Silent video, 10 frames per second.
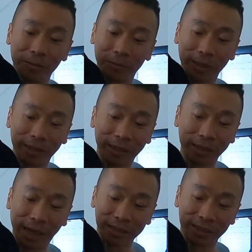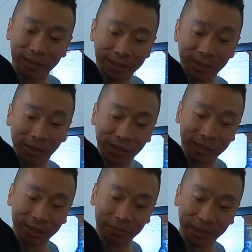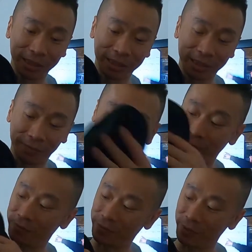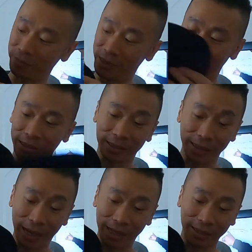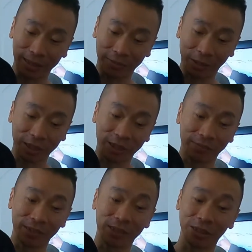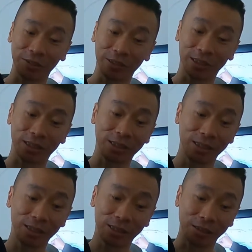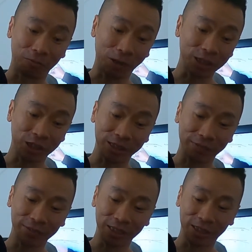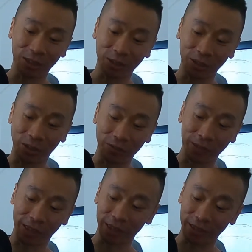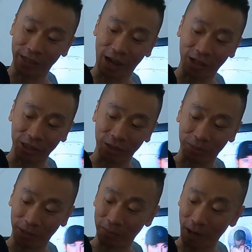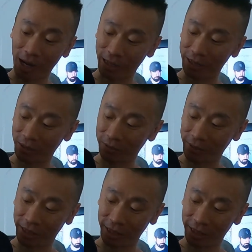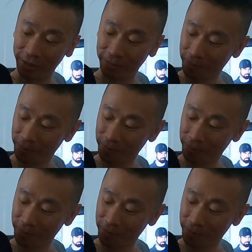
One thing that's noticeably different from this and the Rush 72 is the Rush 72 over here, they also put pockets over here.